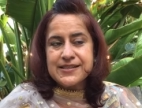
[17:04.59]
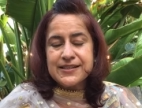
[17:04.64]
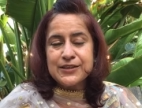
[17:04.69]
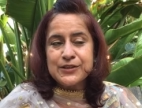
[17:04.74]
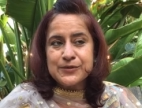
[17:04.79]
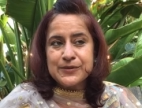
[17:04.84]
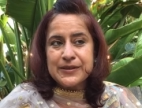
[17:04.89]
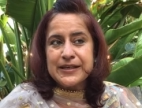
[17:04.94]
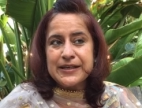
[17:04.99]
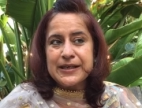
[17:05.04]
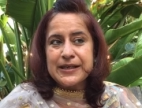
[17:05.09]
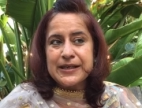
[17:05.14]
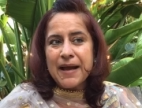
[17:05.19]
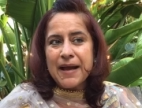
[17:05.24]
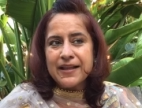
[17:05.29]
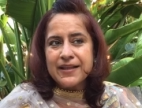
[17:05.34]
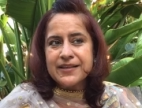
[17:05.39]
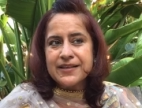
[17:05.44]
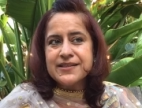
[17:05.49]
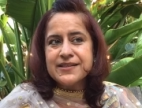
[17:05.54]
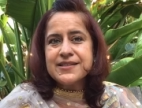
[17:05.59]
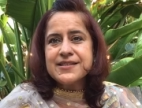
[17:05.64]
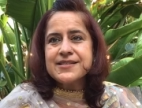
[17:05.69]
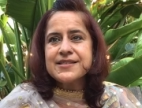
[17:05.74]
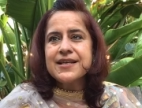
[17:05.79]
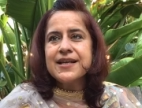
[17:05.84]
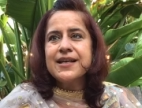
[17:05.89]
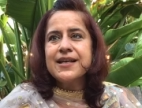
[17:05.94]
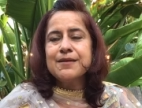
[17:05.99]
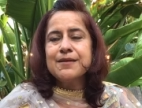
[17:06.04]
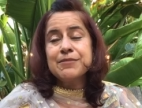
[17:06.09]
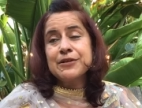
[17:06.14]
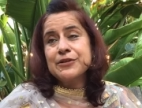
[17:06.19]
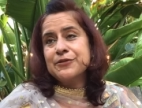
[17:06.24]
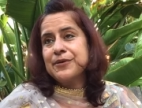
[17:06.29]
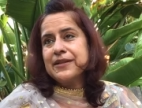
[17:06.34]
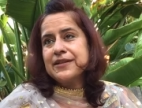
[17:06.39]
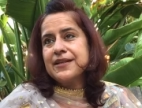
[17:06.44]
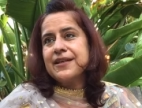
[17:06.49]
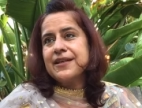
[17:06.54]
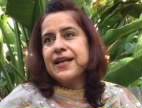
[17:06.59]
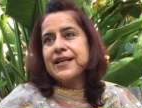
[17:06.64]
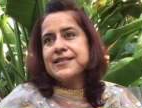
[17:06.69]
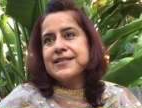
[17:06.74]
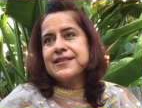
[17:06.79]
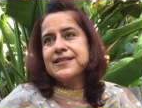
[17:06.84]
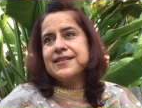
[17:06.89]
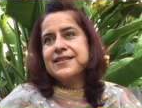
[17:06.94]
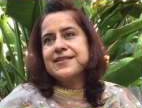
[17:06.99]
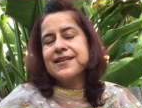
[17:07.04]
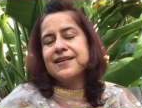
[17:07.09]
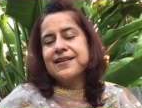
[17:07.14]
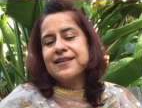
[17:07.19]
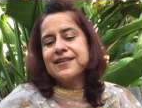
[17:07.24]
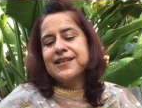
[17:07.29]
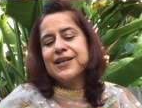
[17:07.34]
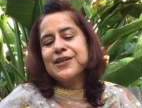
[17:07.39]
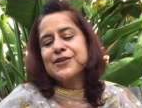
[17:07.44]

and creating balance between the light and the dark.